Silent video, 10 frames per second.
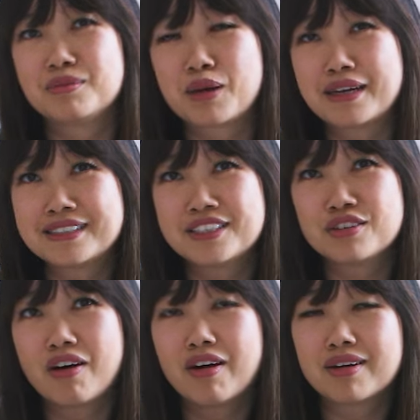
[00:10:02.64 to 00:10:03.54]
pricing
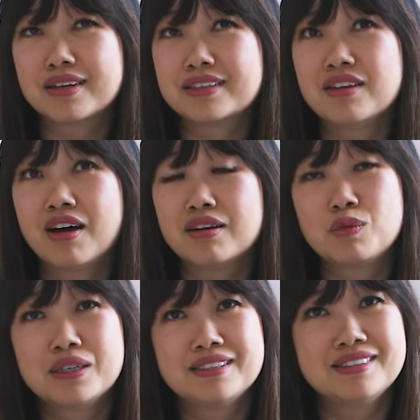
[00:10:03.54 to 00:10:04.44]
your art is not a
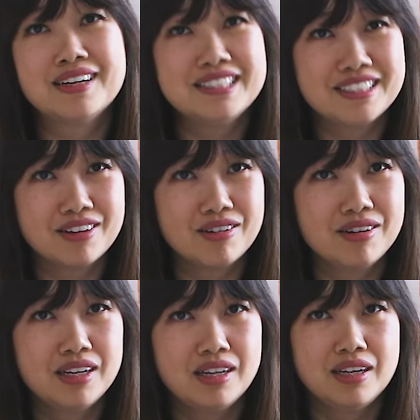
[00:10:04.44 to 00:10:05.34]
one and done deal.
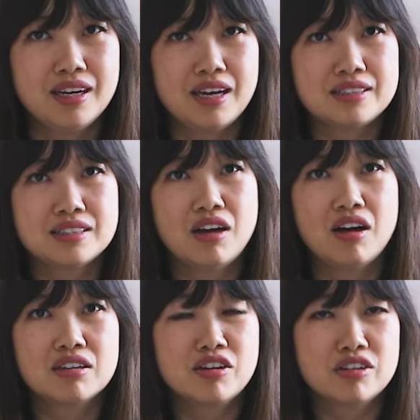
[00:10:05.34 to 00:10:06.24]
It's an
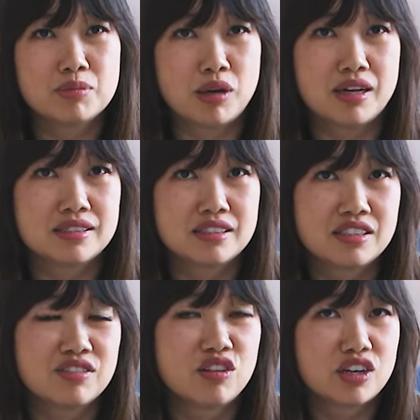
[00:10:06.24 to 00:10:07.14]
ongoing process
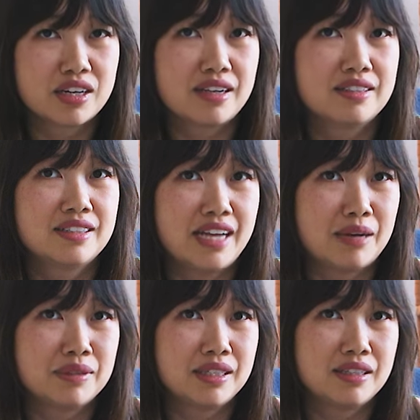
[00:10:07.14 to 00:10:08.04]
of learning and
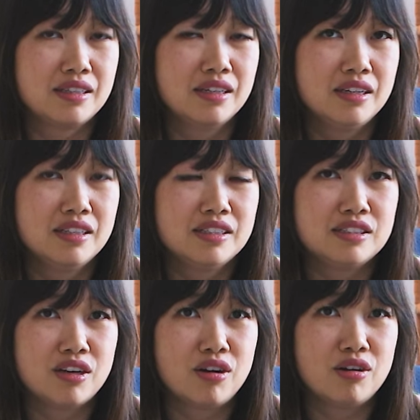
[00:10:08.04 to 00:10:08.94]
adapting.
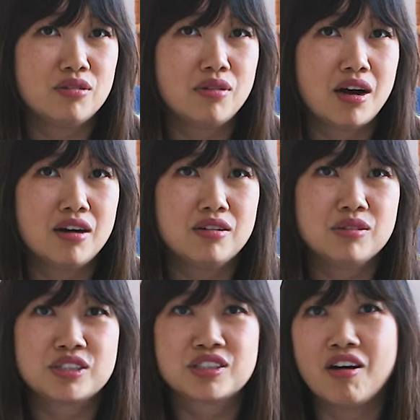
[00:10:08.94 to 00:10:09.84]
So while
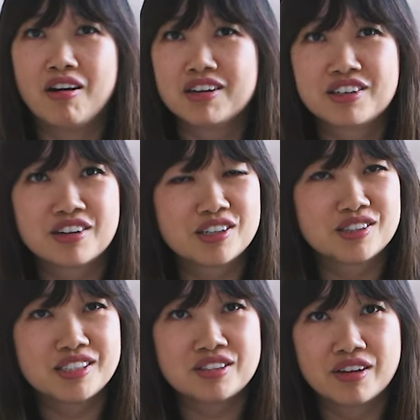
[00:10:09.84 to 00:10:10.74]
we should all encourage
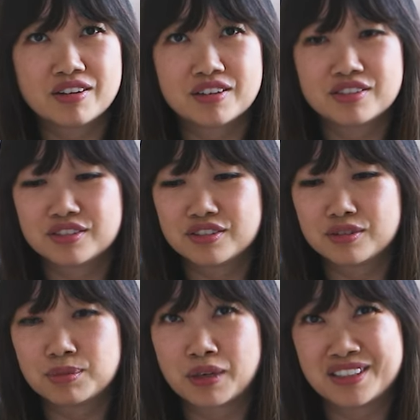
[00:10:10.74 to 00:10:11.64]
each other
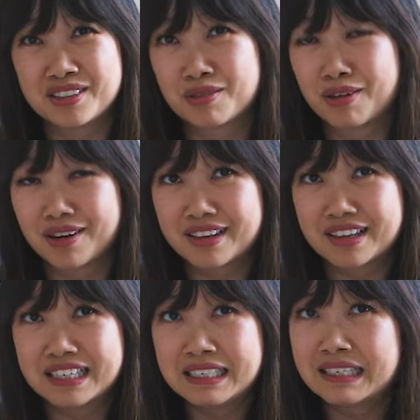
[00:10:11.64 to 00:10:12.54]
to price our
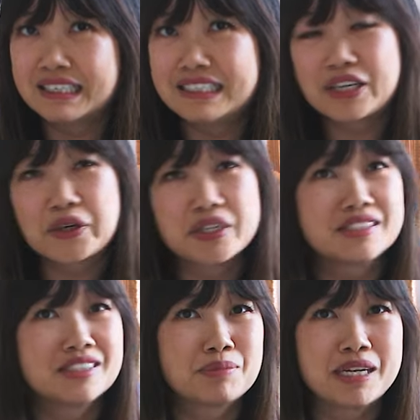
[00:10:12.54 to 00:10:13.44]
worth, there is
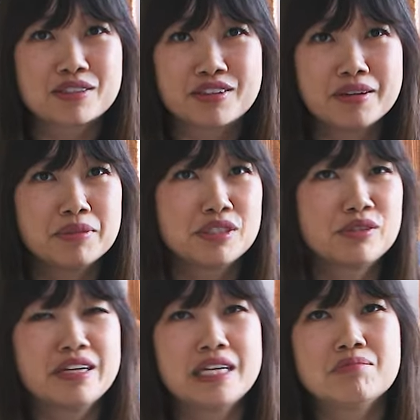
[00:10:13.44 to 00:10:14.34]
a spectrum
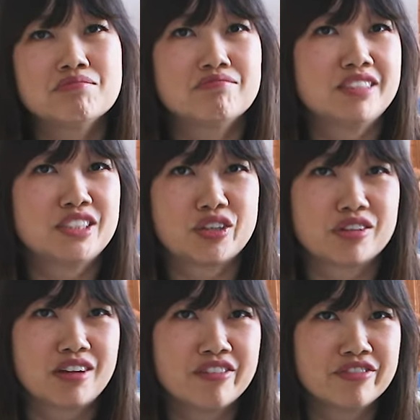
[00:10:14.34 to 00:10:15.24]
between zero
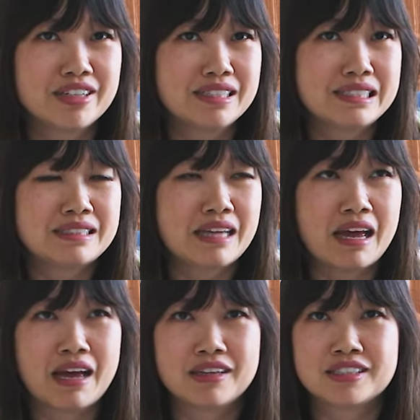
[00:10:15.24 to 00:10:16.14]
confidence
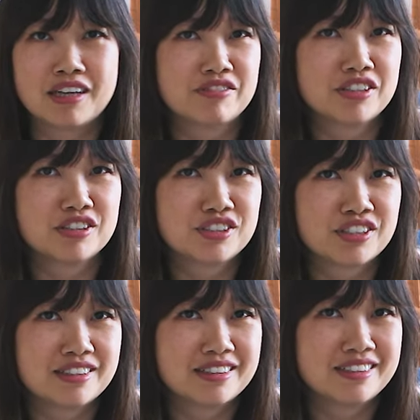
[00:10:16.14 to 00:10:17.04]
and self
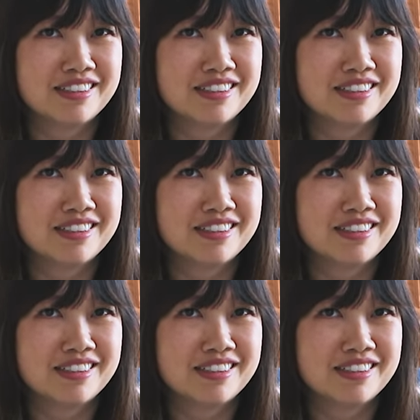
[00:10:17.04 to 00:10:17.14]
delusion.